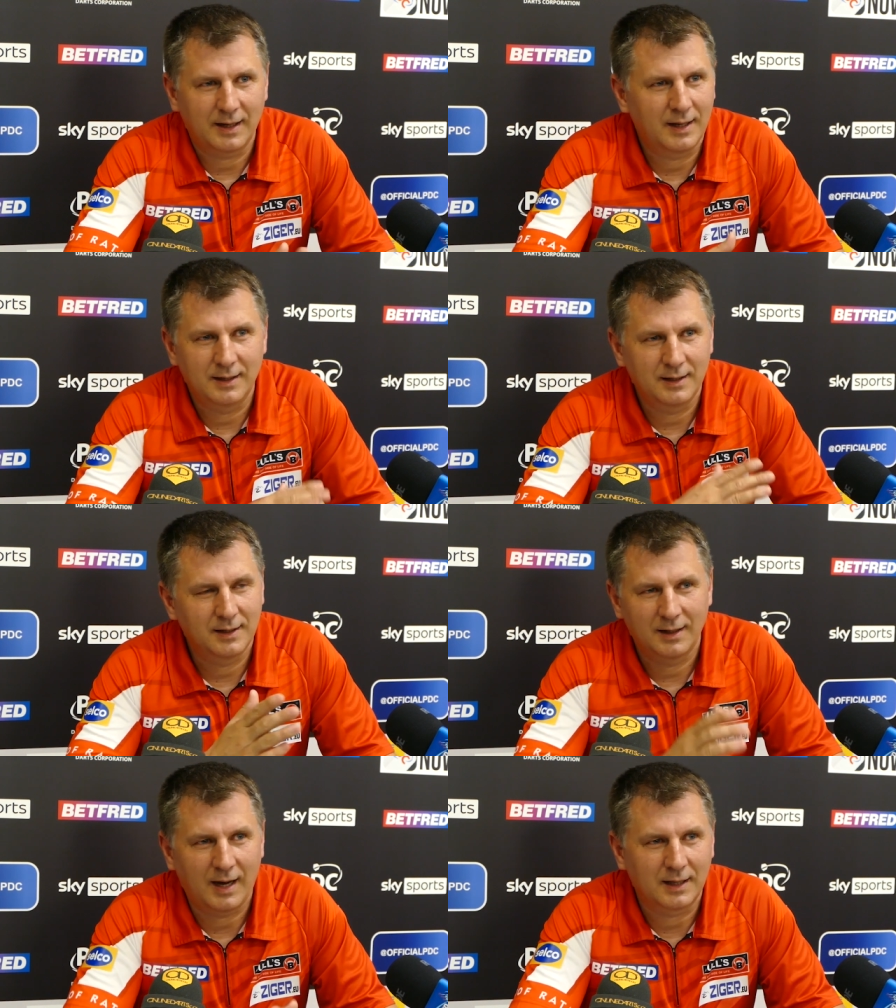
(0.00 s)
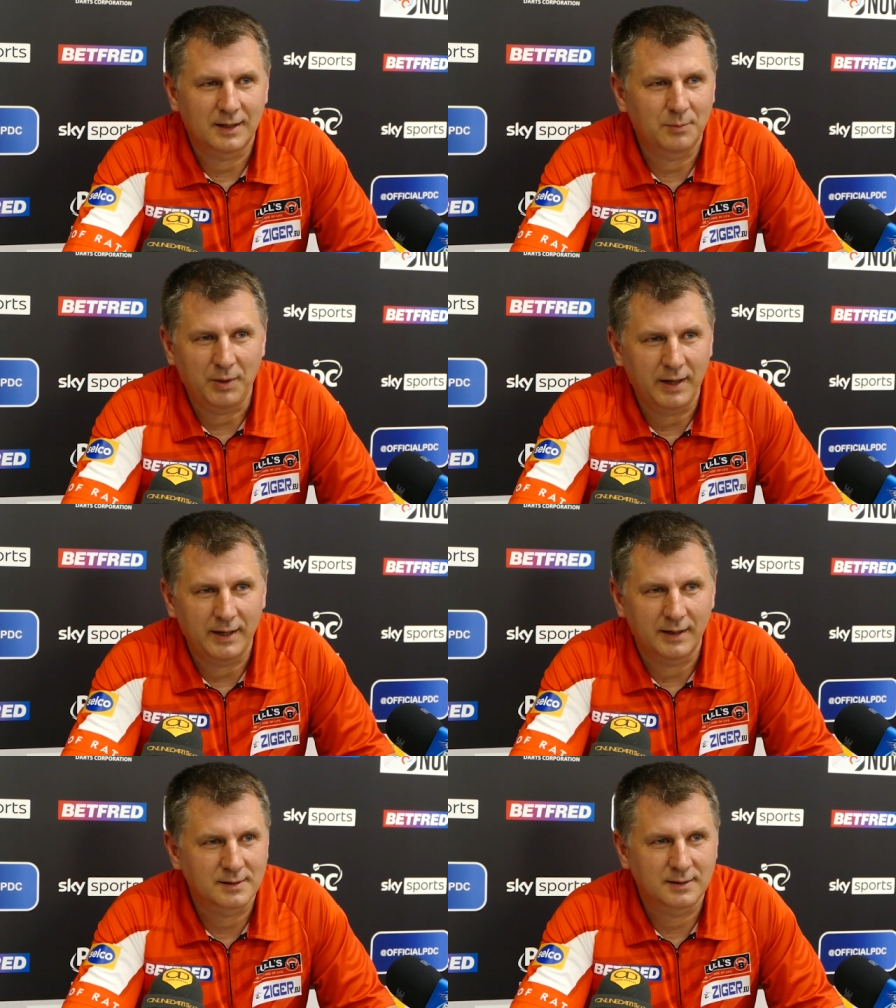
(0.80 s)
any other
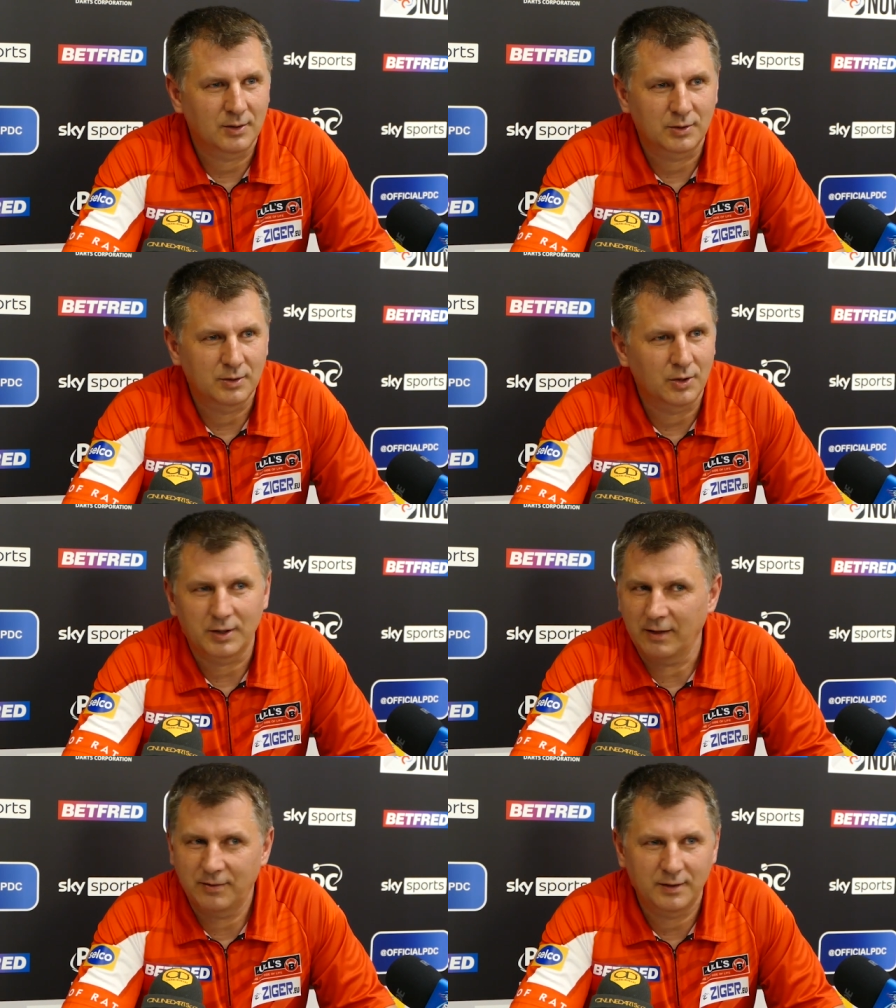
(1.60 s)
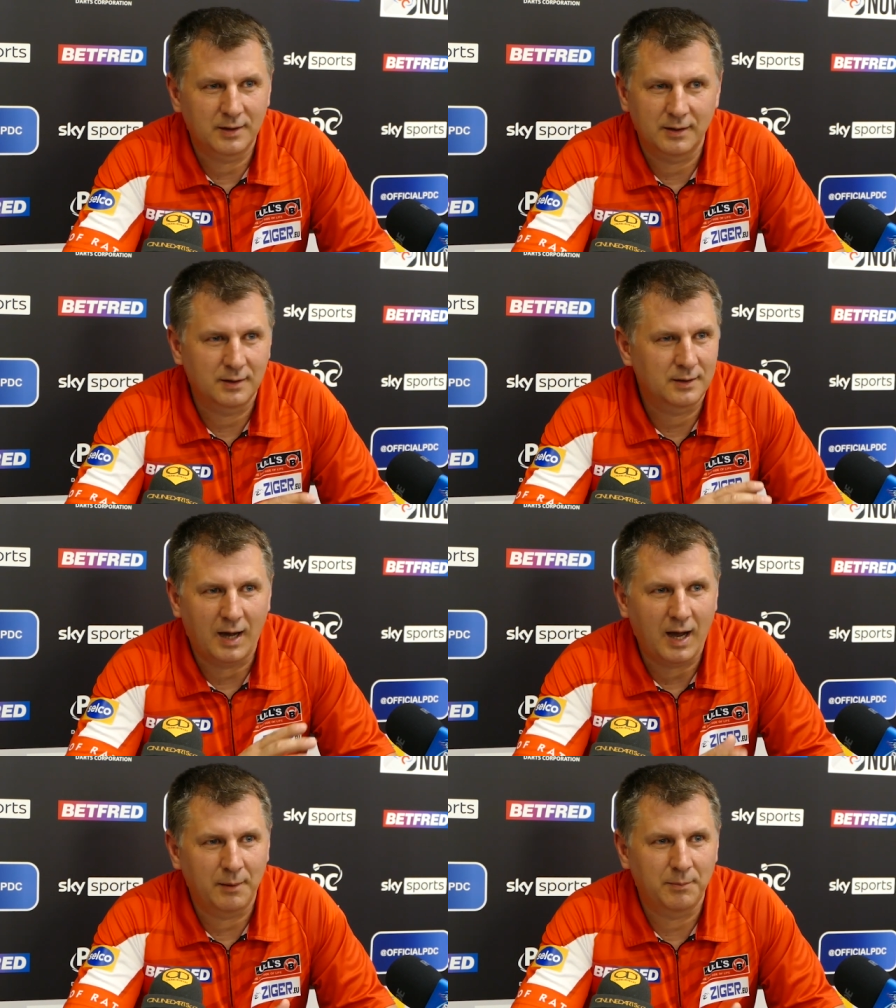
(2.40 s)
players. Not every
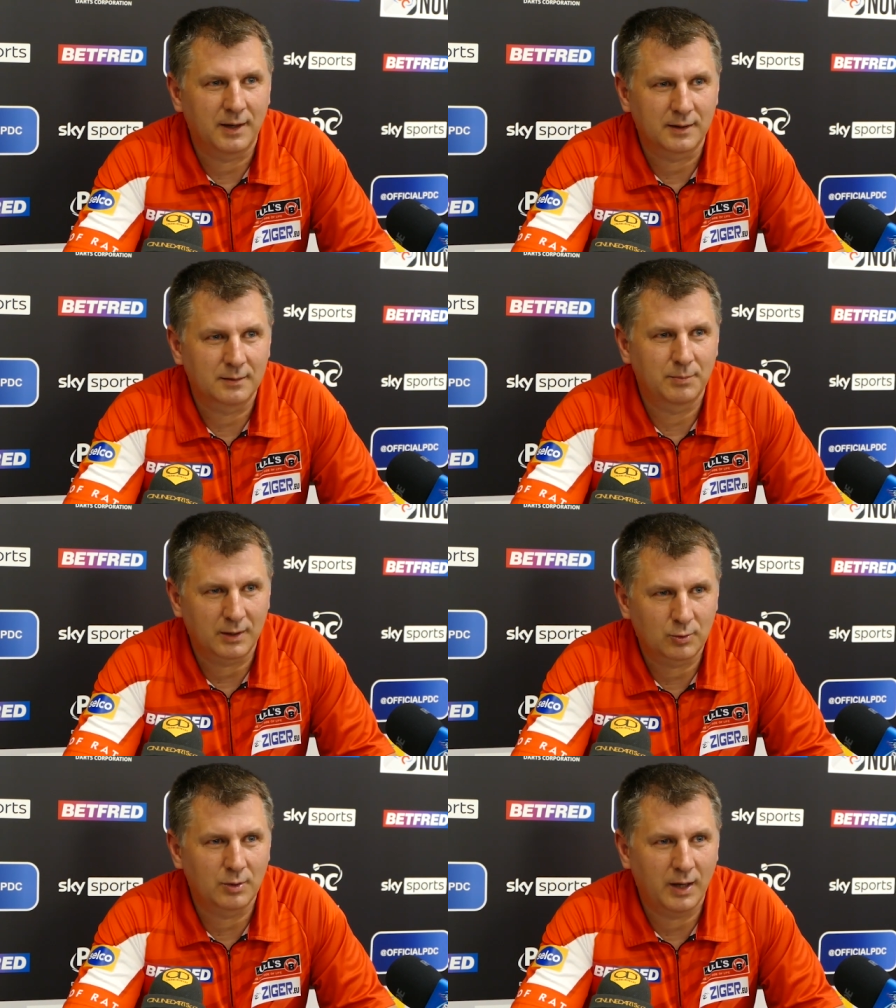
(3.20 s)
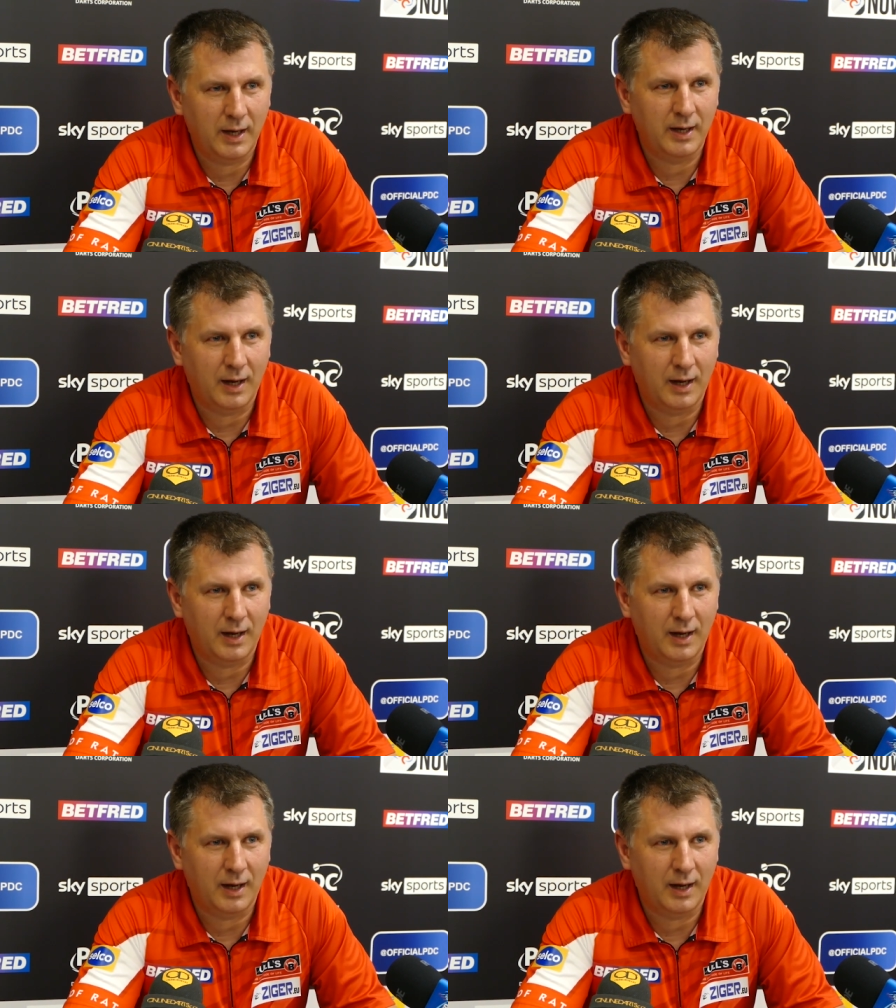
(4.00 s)
time, but today